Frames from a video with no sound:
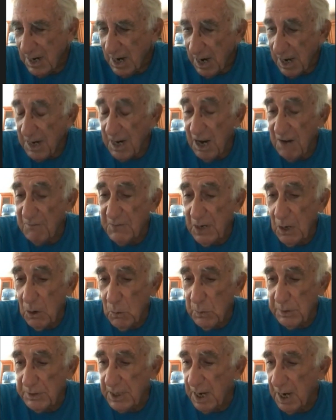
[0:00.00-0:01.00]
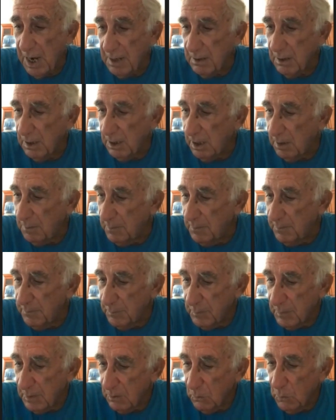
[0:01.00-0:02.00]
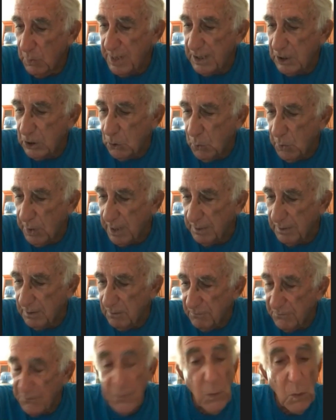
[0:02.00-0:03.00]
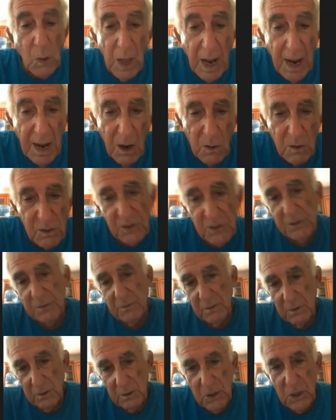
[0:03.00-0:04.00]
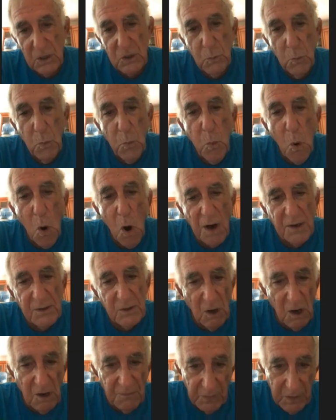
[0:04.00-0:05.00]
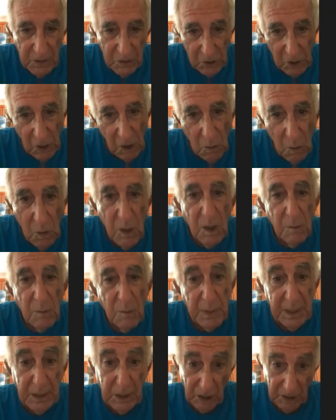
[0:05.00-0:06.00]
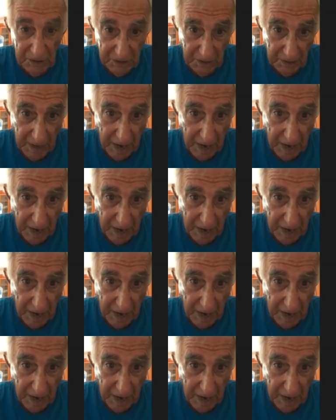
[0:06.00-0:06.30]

And I dealt with that. Um, we quit Full House, just walked off the show because